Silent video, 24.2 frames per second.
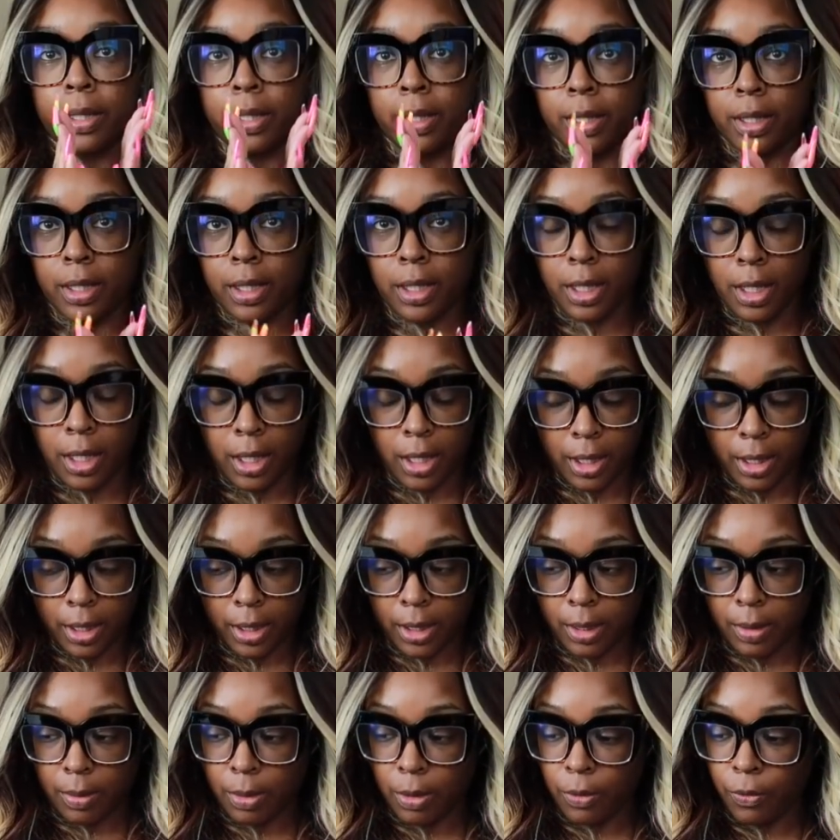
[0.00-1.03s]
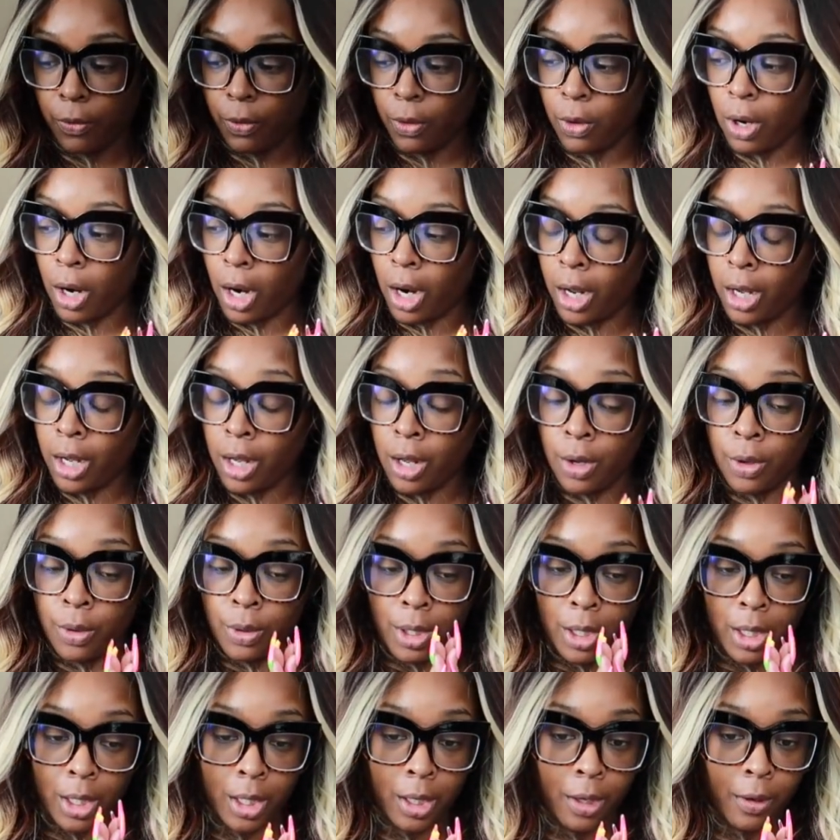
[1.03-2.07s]
sis before i
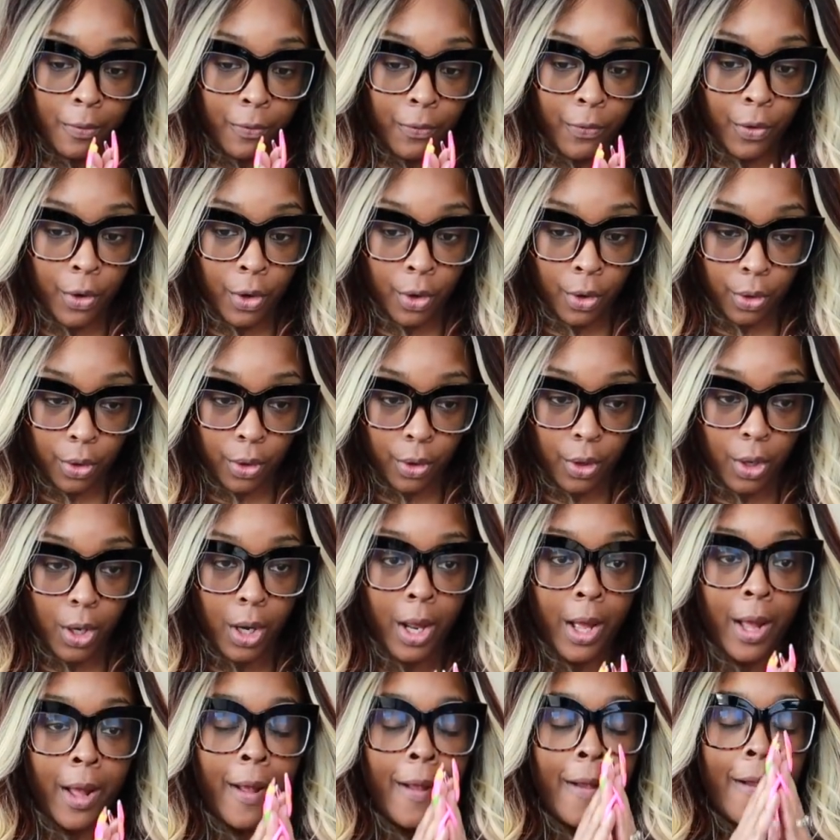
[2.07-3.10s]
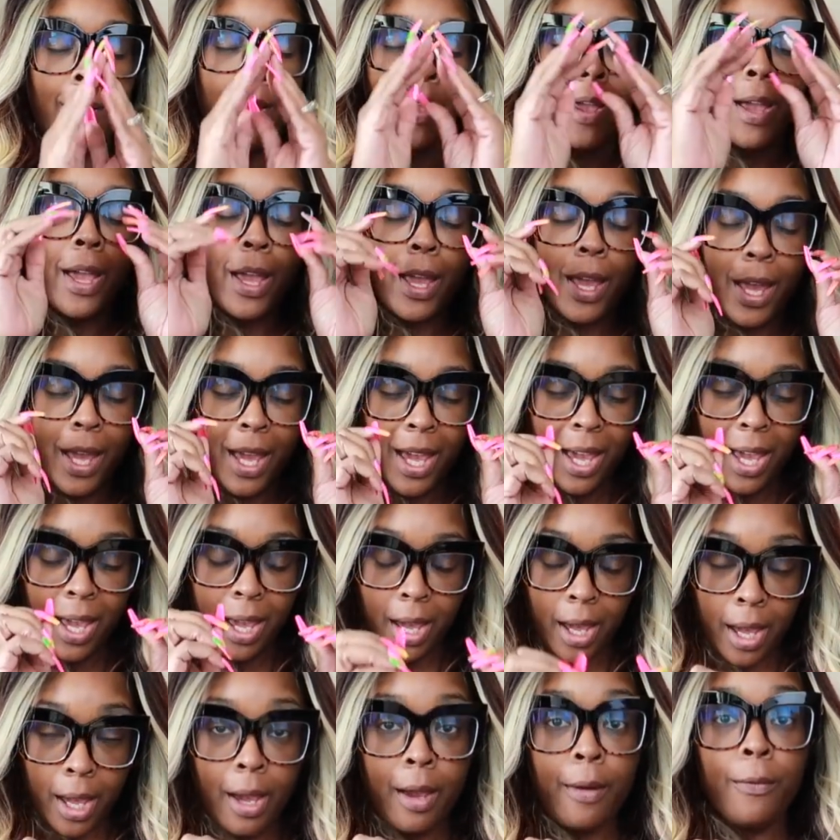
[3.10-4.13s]
go any further
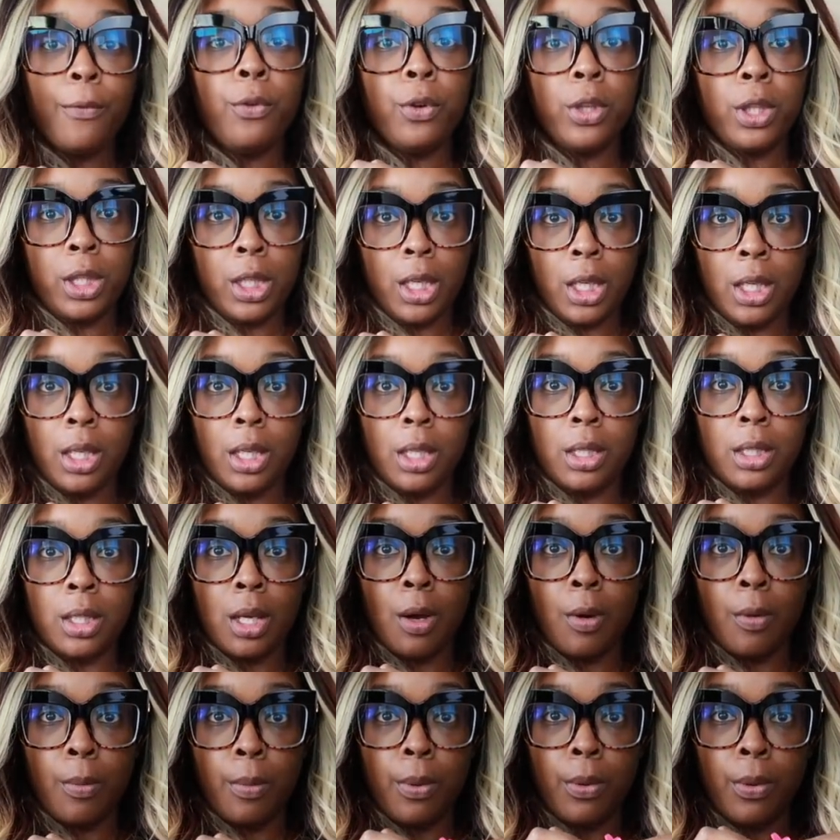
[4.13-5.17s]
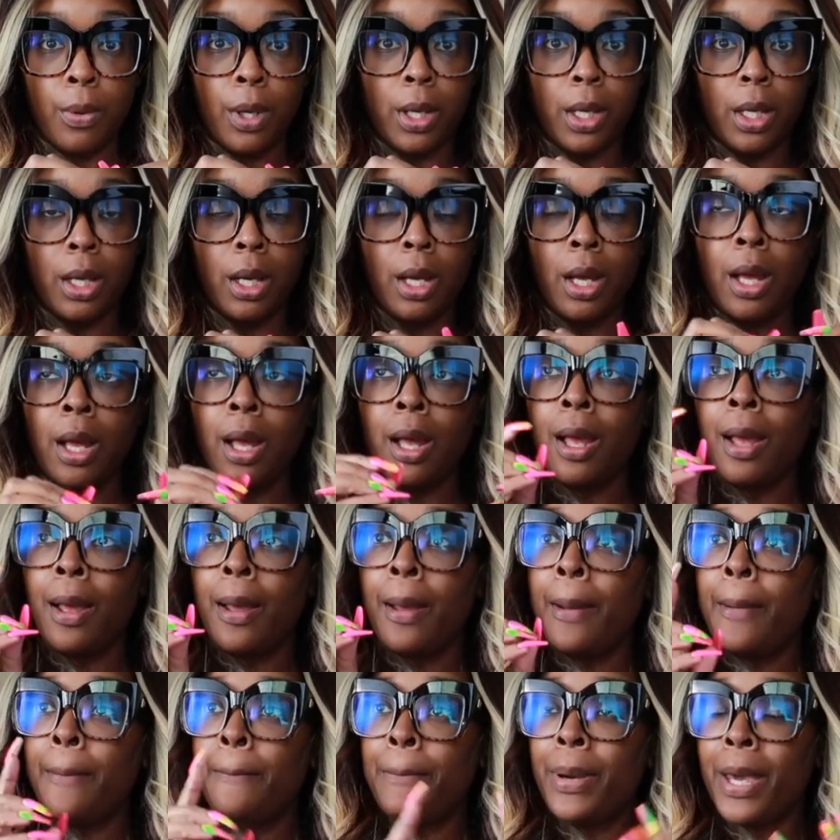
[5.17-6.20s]
everything is on point
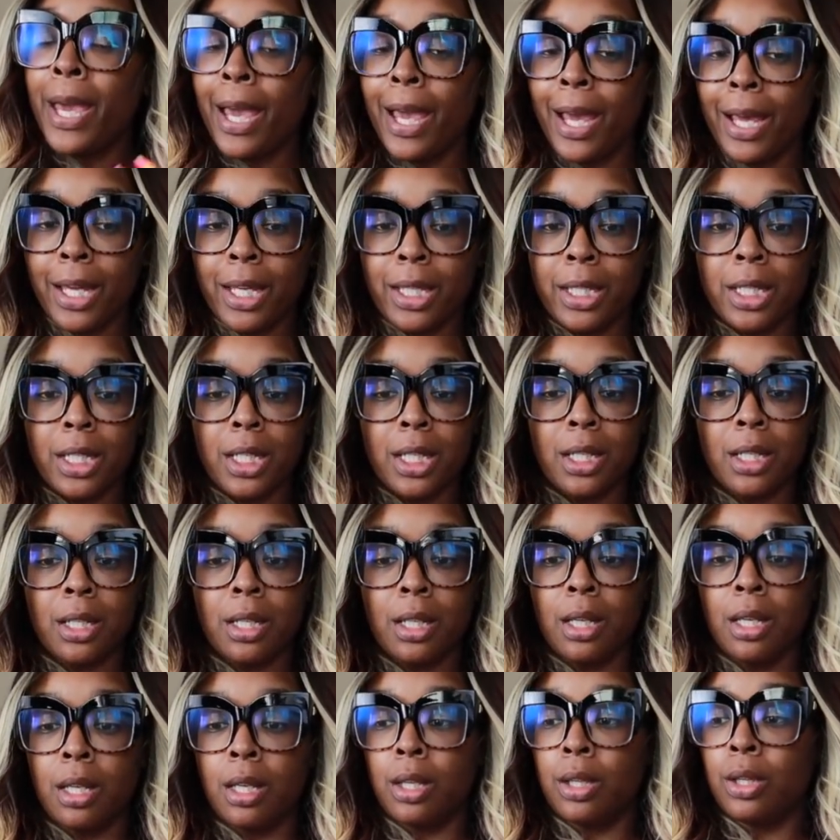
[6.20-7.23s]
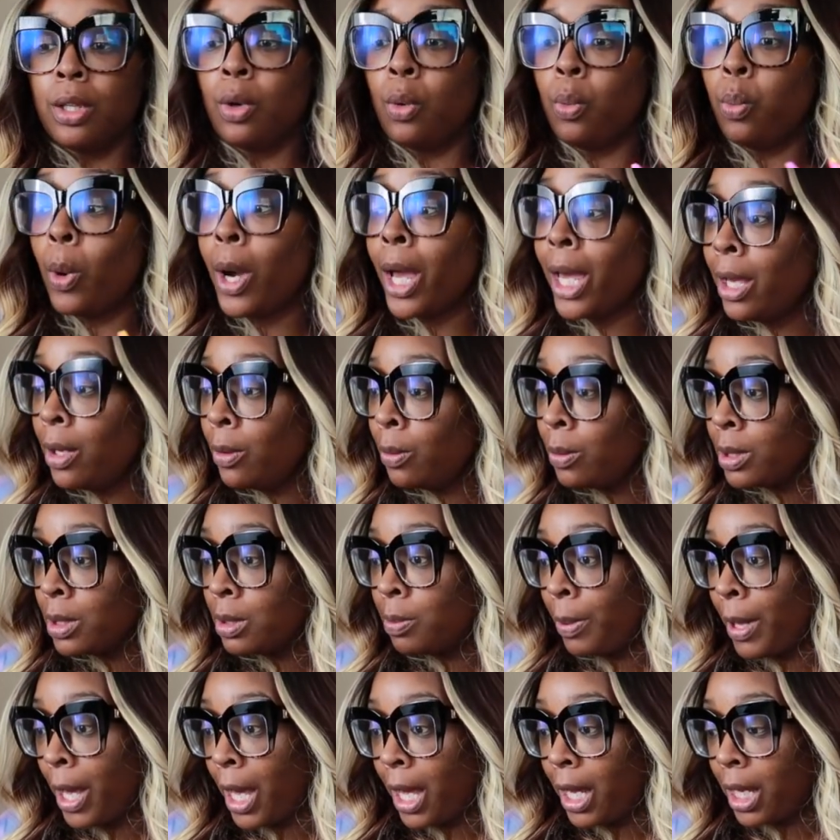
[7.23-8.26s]
packaging, the way it
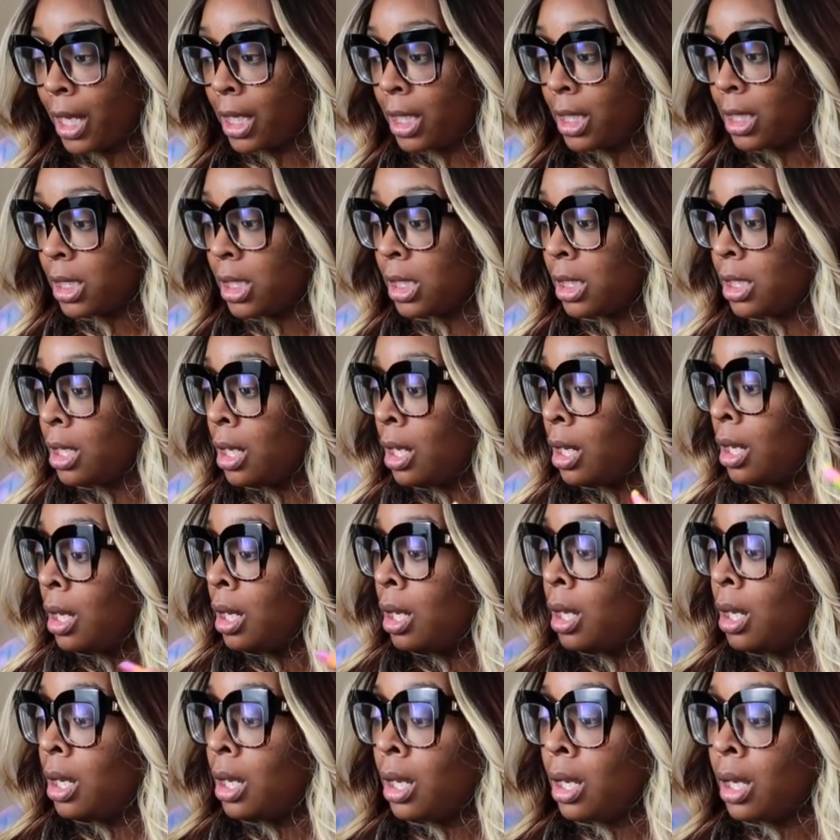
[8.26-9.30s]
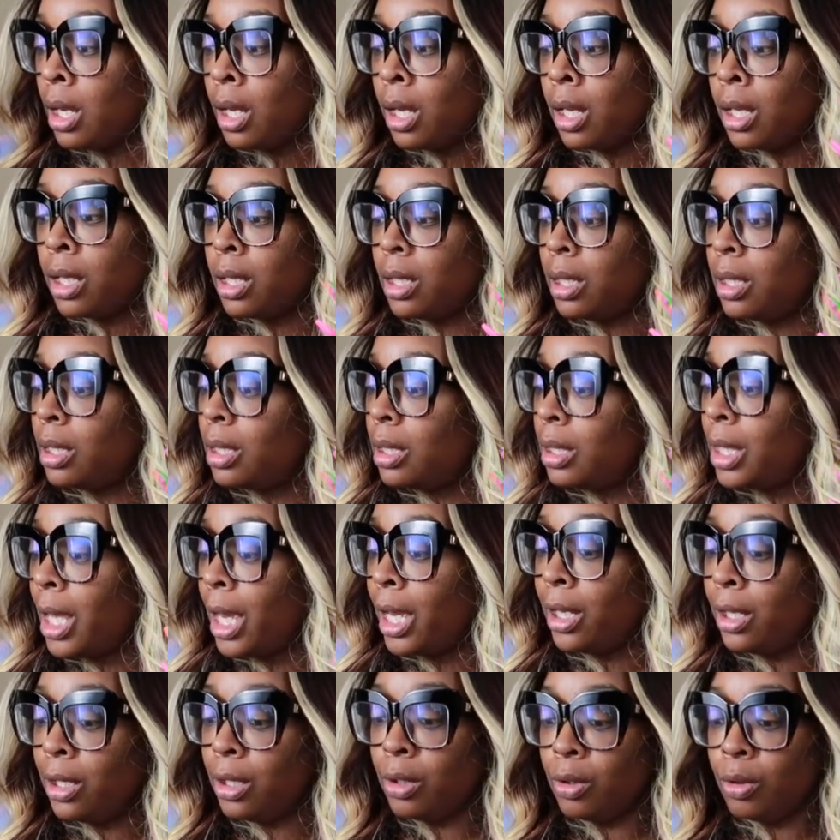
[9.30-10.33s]
was packaged,
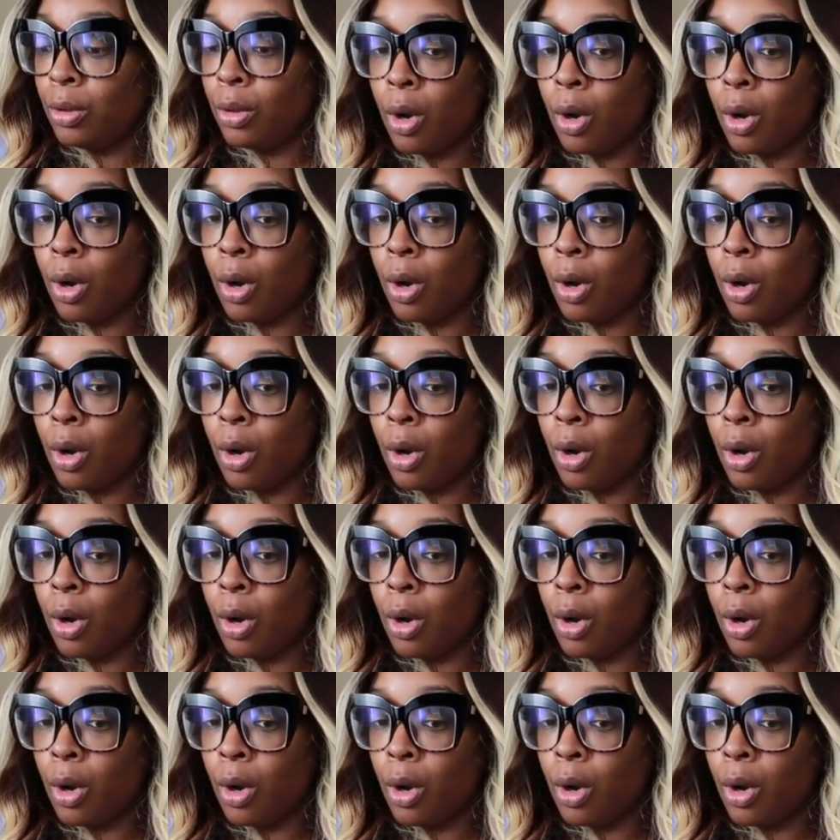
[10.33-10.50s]
thank you